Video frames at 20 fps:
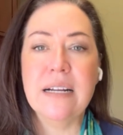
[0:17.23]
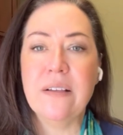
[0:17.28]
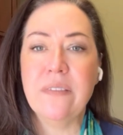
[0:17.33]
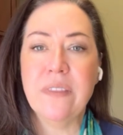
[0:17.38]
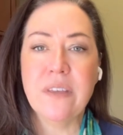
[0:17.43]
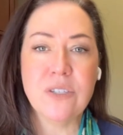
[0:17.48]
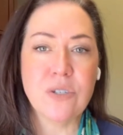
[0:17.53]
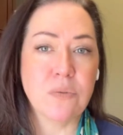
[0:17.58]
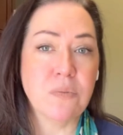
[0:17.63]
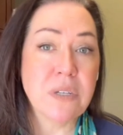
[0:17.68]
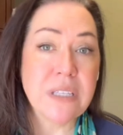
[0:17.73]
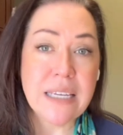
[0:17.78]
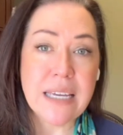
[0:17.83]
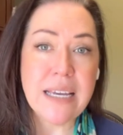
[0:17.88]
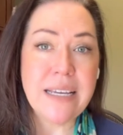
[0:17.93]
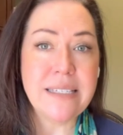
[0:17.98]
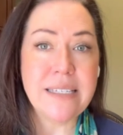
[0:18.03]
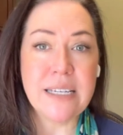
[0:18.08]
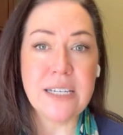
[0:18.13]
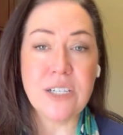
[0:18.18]
These are really
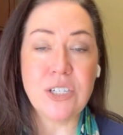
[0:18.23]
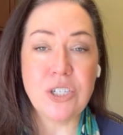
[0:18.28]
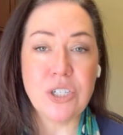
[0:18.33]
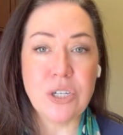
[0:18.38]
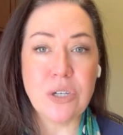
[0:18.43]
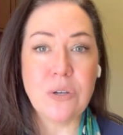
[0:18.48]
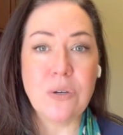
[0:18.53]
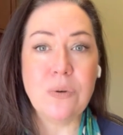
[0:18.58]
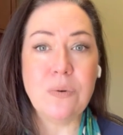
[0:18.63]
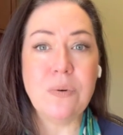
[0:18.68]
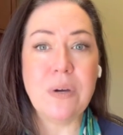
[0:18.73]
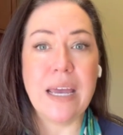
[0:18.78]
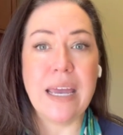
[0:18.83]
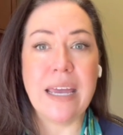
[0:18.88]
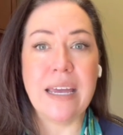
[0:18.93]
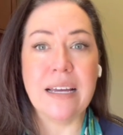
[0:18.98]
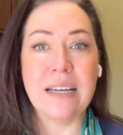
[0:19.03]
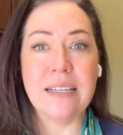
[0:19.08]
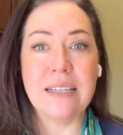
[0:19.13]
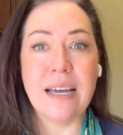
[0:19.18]
easy to do
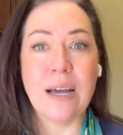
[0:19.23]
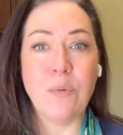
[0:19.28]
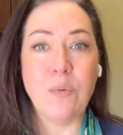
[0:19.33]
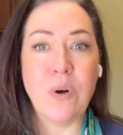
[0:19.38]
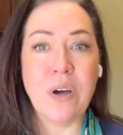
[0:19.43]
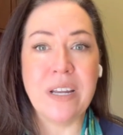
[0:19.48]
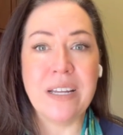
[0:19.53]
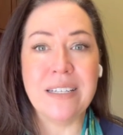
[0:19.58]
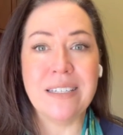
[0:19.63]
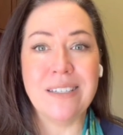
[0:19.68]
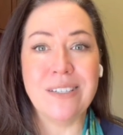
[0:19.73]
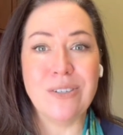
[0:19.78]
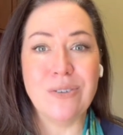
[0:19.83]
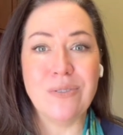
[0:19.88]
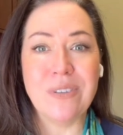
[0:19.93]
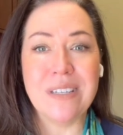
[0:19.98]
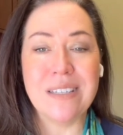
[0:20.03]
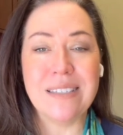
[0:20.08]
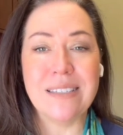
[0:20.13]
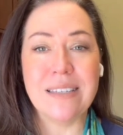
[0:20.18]
and I wanted to do
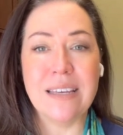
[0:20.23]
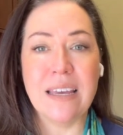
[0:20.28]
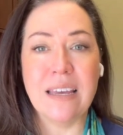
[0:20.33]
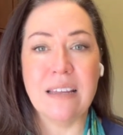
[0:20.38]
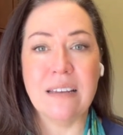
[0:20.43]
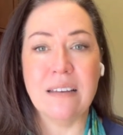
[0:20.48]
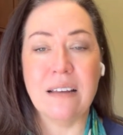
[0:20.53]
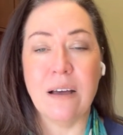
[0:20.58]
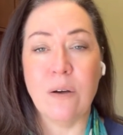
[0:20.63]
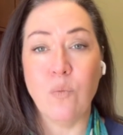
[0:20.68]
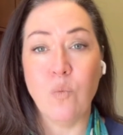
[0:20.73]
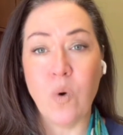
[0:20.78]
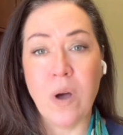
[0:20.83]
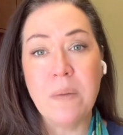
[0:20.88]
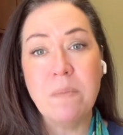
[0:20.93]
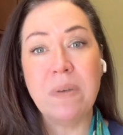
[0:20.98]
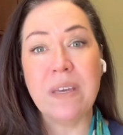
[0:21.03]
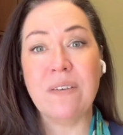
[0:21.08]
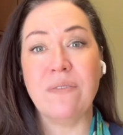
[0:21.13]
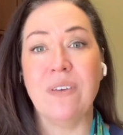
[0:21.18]
this in uh,
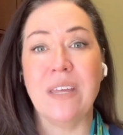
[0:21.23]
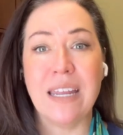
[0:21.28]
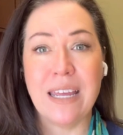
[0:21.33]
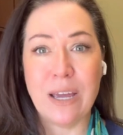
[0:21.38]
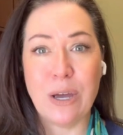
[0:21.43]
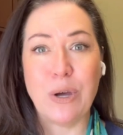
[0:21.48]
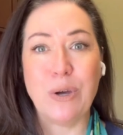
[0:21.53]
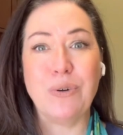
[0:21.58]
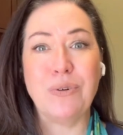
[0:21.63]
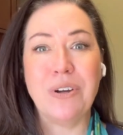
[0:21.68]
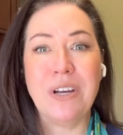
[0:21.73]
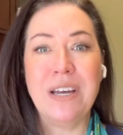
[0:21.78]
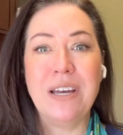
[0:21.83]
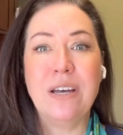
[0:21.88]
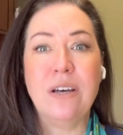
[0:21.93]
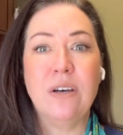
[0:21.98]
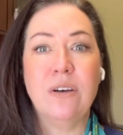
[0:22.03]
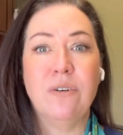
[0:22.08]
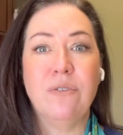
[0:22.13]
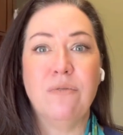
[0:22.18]
one big video
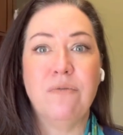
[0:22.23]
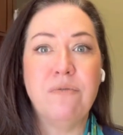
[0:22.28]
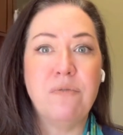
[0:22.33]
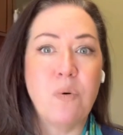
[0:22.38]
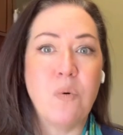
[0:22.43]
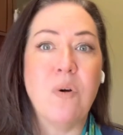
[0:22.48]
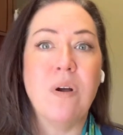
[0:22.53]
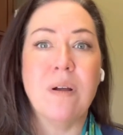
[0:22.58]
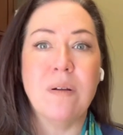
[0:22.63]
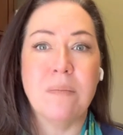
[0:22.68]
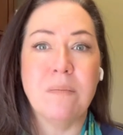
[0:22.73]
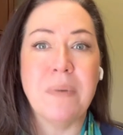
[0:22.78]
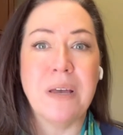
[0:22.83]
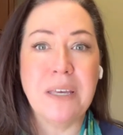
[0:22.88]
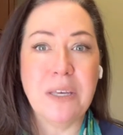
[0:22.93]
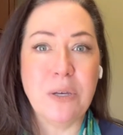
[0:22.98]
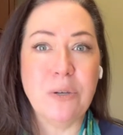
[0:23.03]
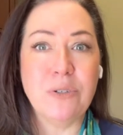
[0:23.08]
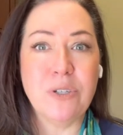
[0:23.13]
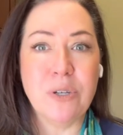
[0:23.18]
for my
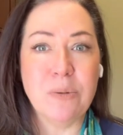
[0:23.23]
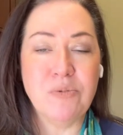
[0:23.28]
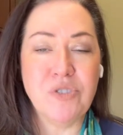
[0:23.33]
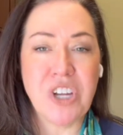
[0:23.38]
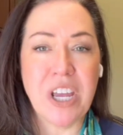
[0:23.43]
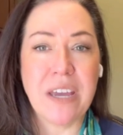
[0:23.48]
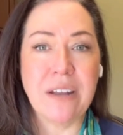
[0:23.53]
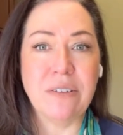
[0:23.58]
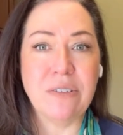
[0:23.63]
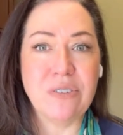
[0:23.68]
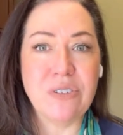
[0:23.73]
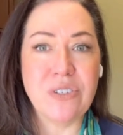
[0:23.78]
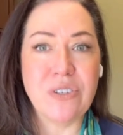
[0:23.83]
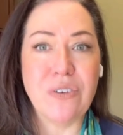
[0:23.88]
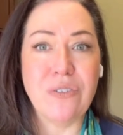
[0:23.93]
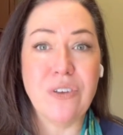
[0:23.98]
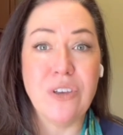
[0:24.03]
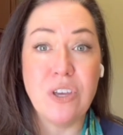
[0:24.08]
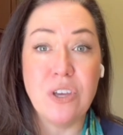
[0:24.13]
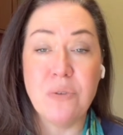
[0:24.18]
YouTube channel so
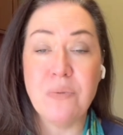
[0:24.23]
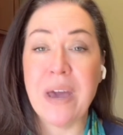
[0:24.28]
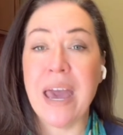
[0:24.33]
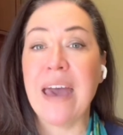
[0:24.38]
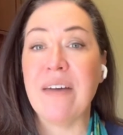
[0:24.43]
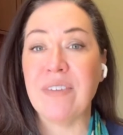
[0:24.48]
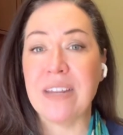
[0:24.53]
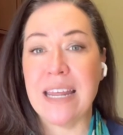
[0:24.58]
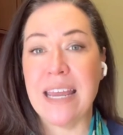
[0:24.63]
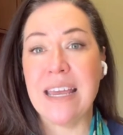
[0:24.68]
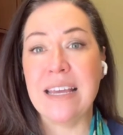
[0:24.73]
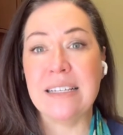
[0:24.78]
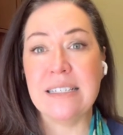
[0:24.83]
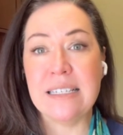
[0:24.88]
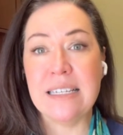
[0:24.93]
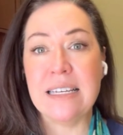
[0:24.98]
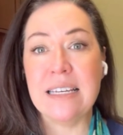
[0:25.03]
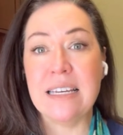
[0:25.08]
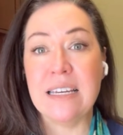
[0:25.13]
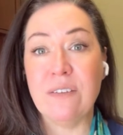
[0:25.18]
that you have it
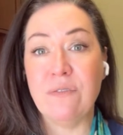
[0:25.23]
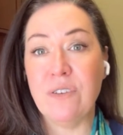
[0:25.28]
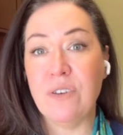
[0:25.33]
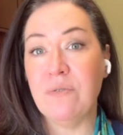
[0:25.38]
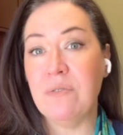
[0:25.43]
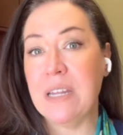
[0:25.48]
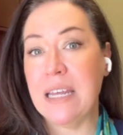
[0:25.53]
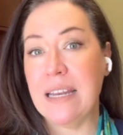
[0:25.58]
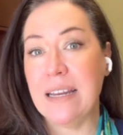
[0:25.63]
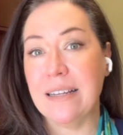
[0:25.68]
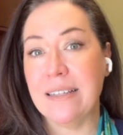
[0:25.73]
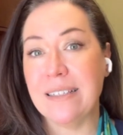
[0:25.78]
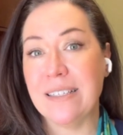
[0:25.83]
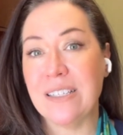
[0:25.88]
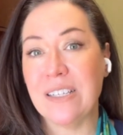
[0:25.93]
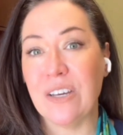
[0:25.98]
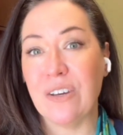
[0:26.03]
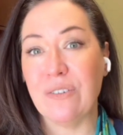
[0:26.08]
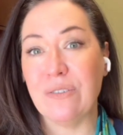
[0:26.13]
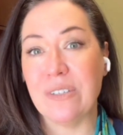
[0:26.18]
handy if you need it.
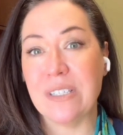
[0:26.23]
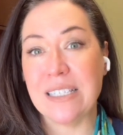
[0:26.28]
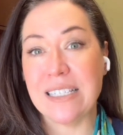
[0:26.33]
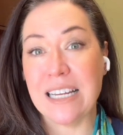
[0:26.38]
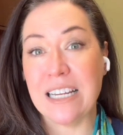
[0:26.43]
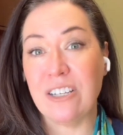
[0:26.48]
So stay